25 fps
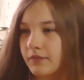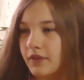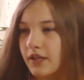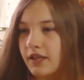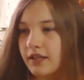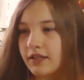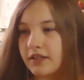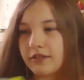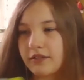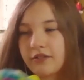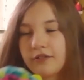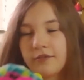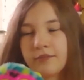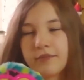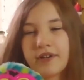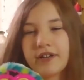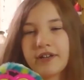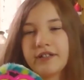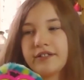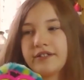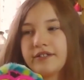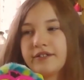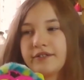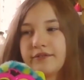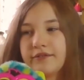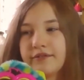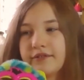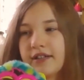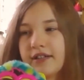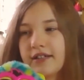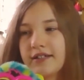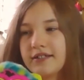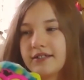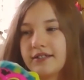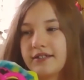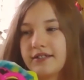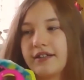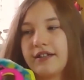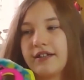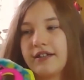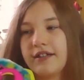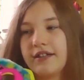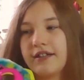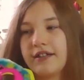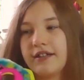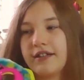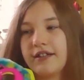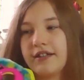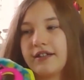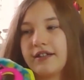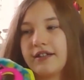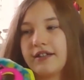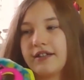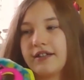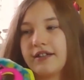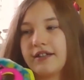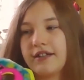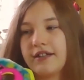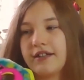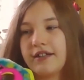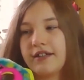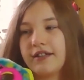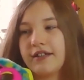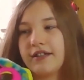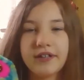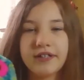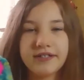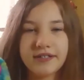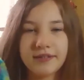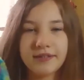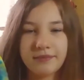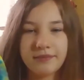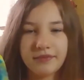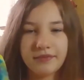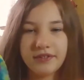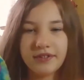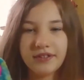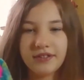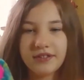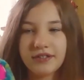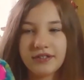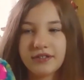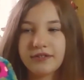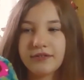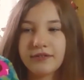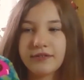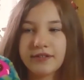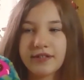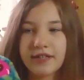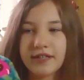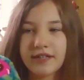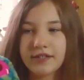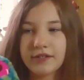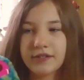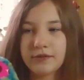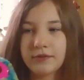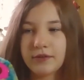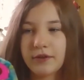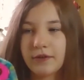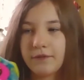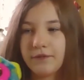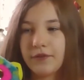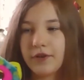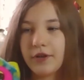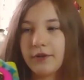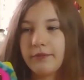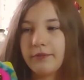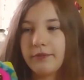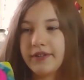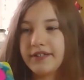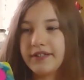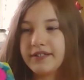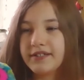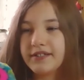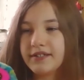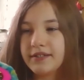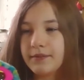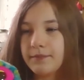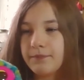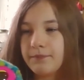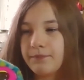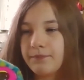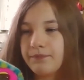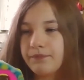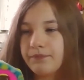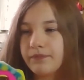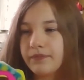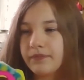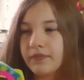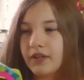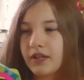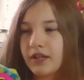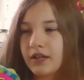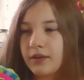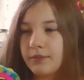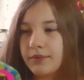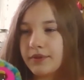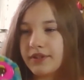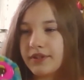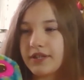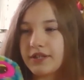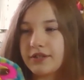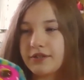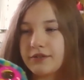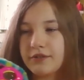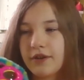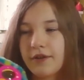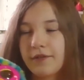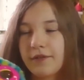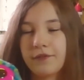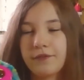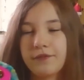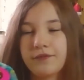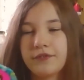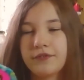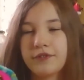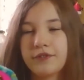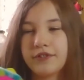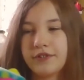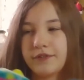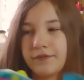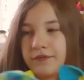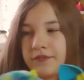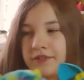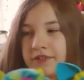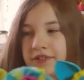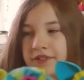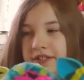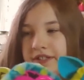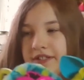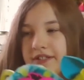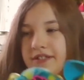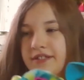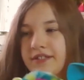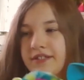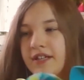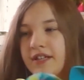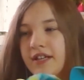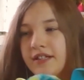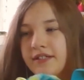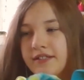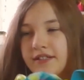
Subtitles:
They were made in 2013. They're very similar to 2012 Furbies, but they do have a few differences.